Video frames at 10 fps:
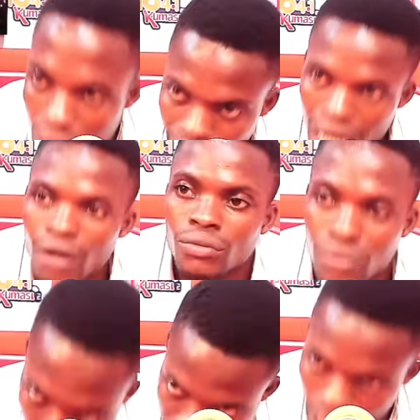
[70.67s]
Calm down.
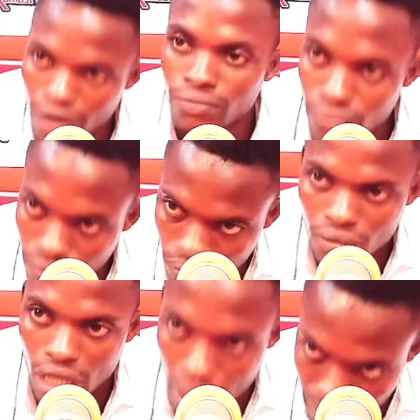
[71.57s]
Calm down.
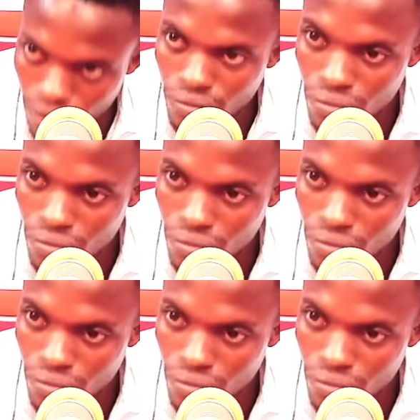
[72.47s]
Calm down.